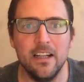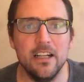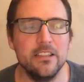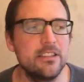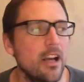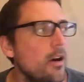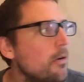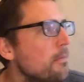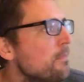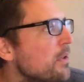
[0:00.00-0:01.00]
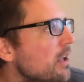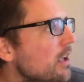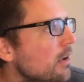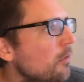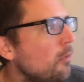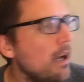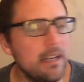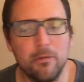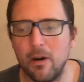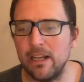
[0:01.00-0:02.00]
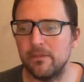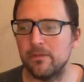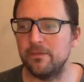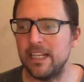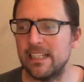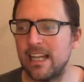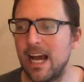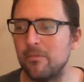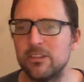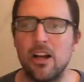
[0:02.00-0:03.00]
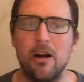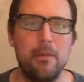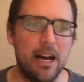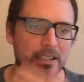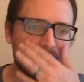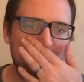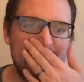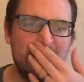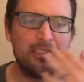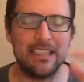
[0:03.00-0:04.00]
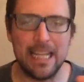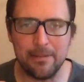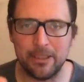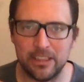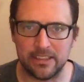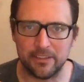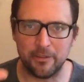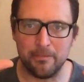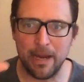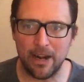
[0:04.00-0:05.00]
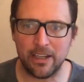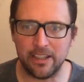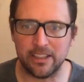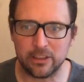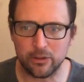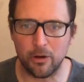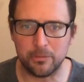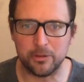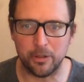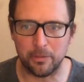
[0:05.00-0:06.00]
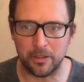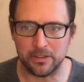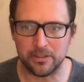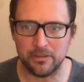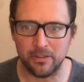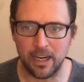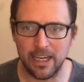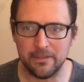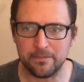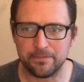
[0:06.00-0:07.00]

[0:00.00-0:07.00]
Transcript: So what what Vietnam was all about is getting those images of America the stormtroopers, right?